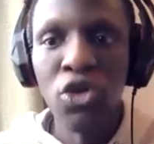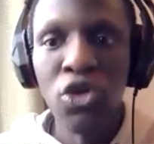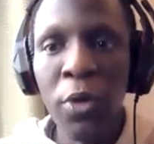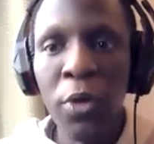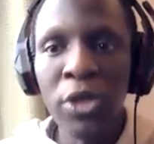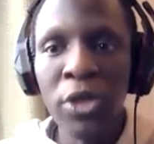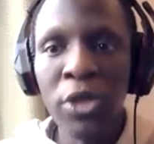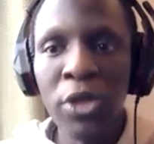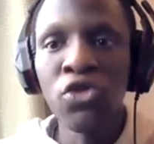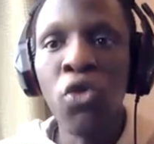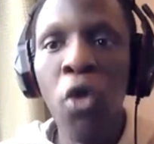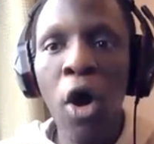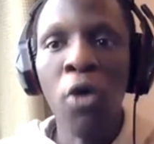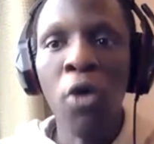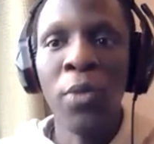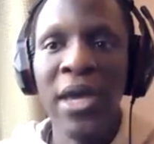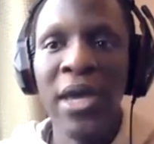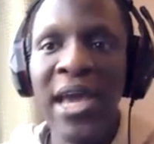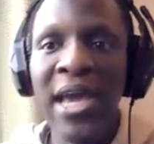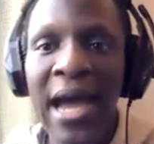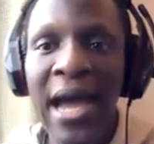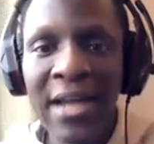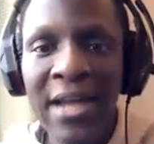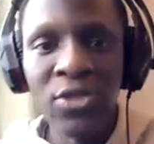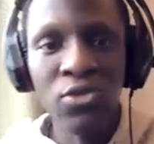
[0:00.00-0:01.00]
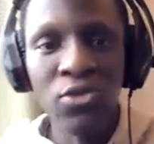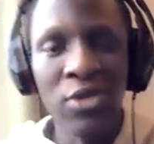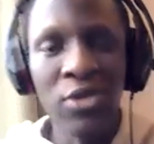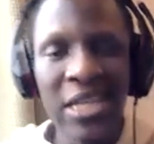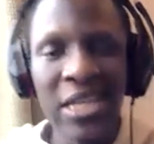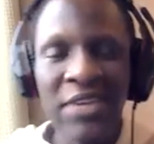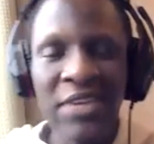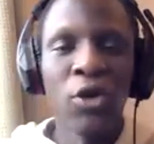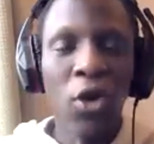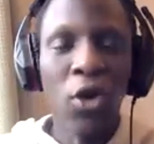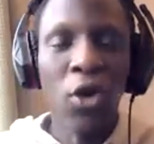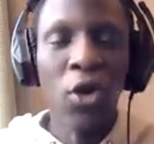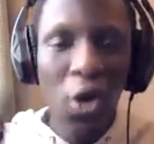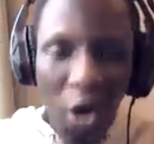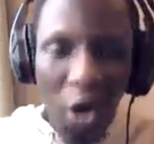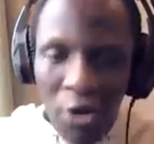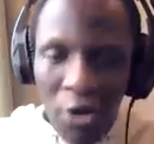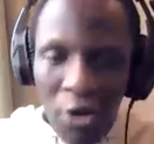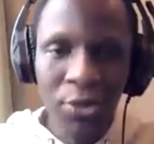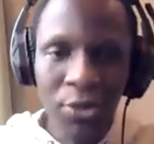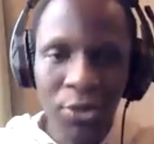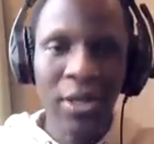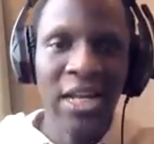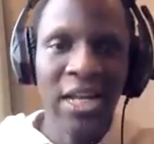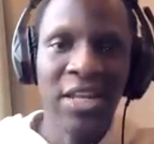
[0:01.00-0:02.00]
So we do all we can to give you
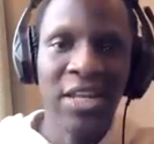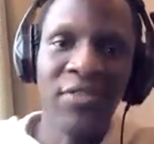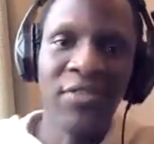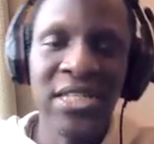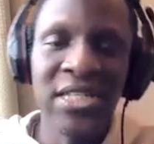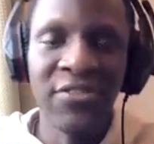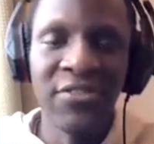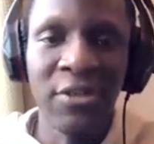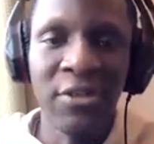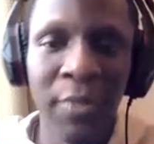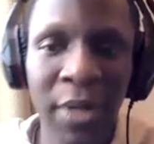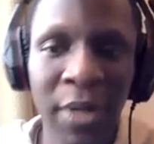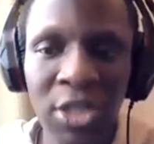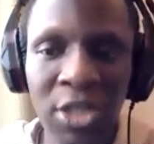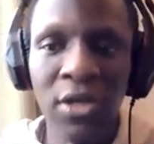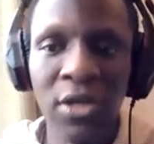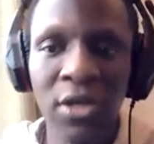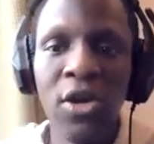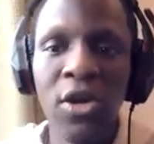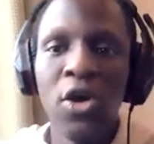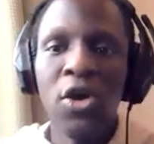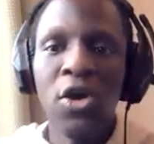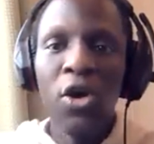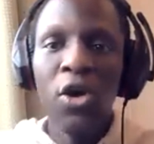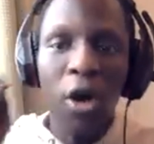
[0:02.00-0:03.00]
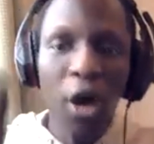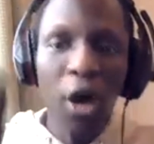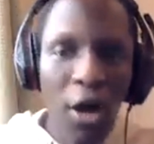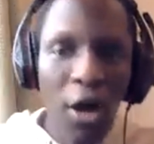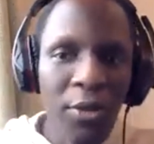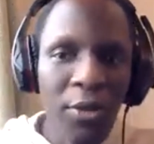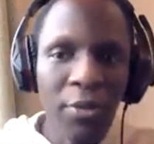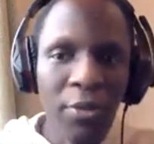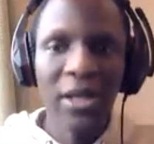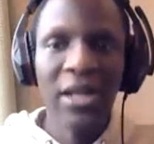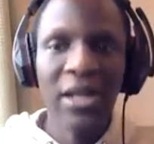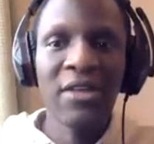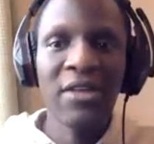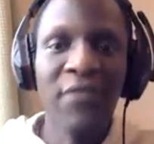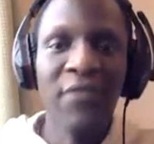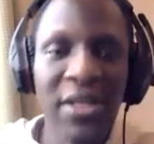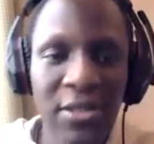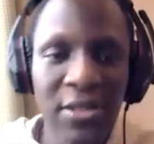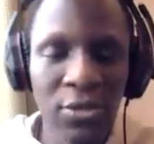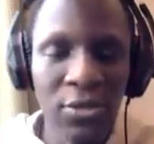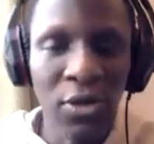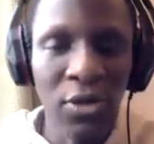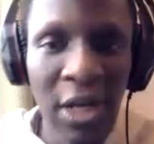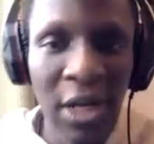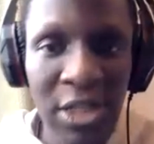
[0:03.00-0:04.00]
all the relevant information, all the
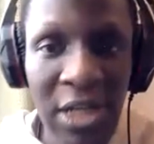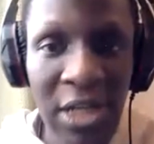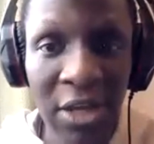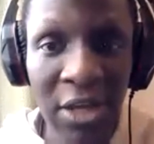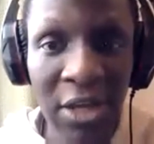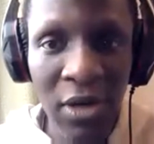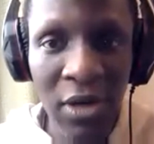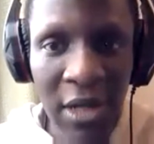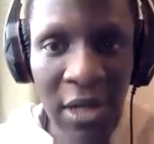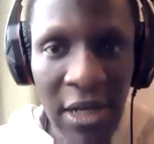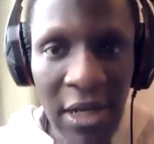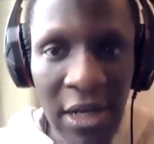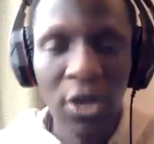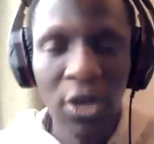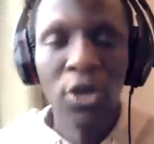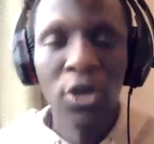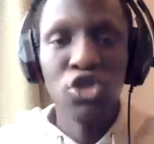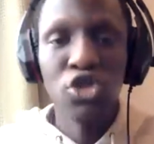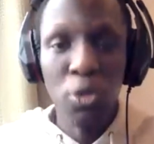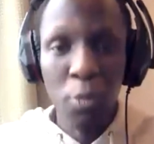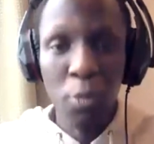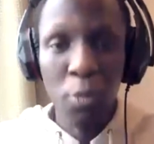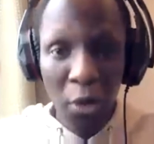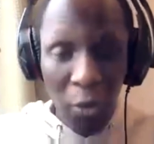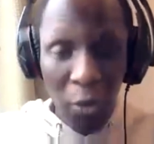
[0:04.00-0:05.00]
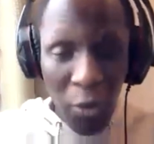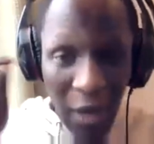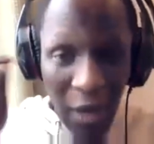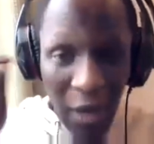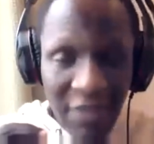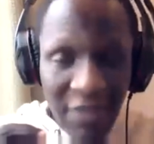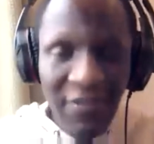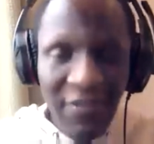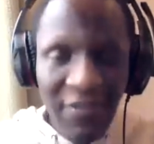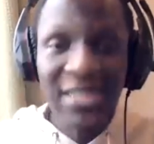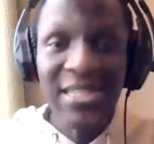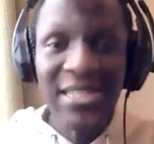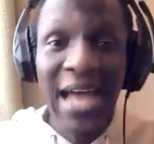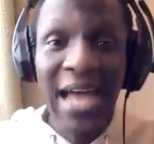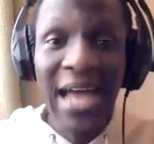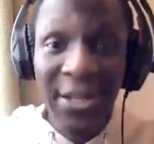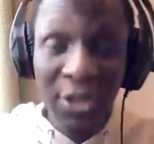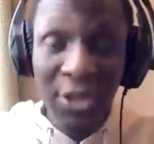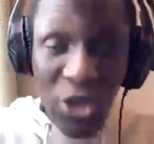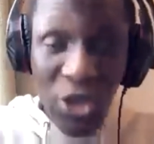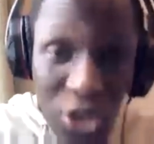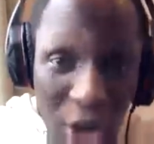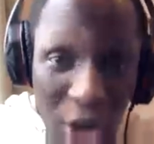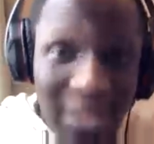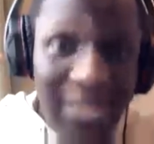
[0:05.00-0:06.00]
relevant knowledge that you need to be relevant and
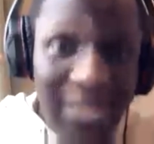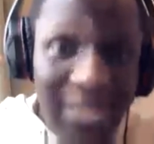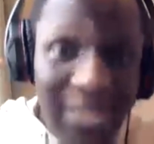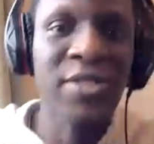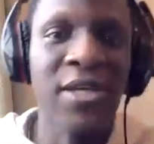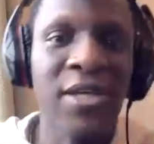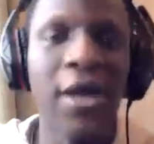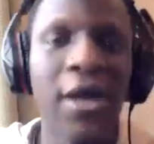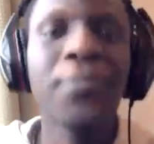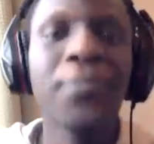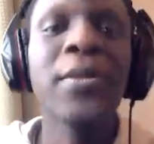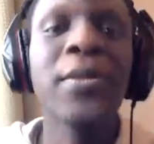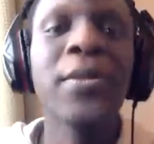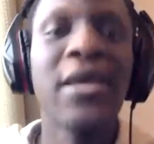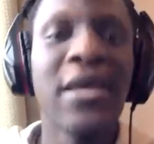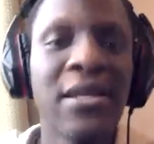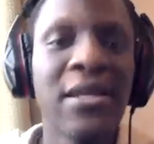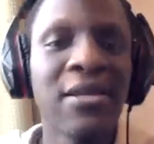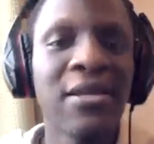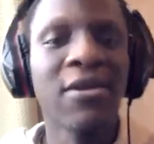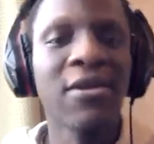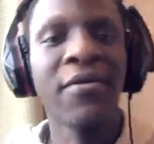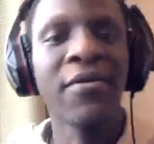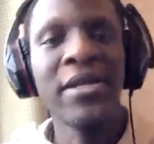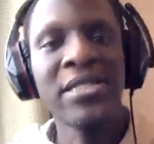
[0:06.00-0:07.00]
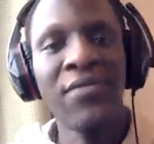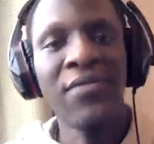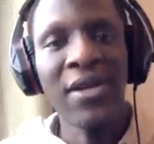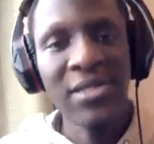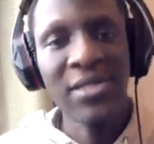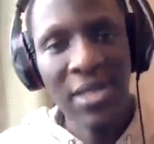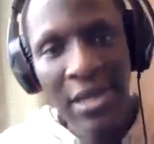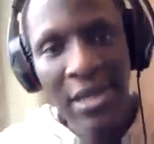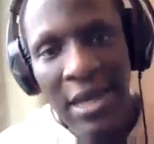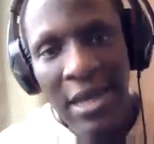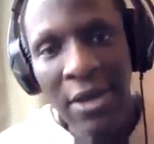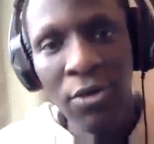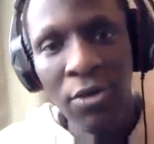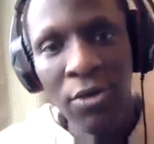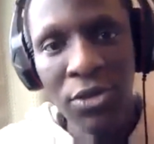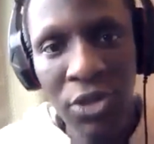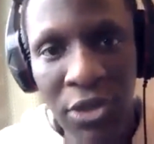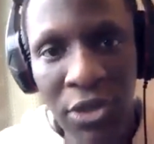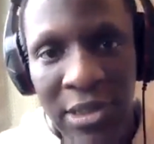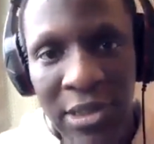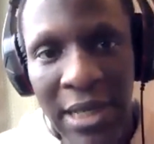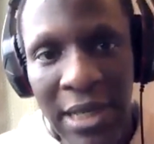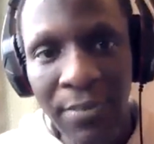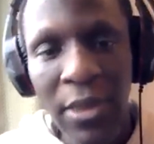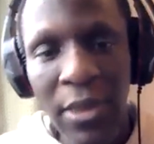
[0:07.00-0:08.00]
sought after in the creative and tech
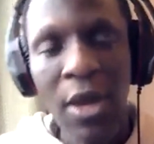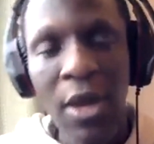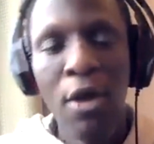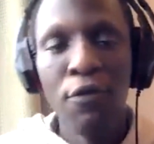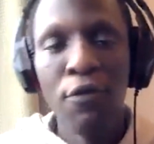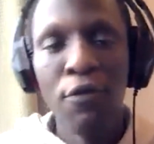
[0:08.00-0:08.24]
ecosystem.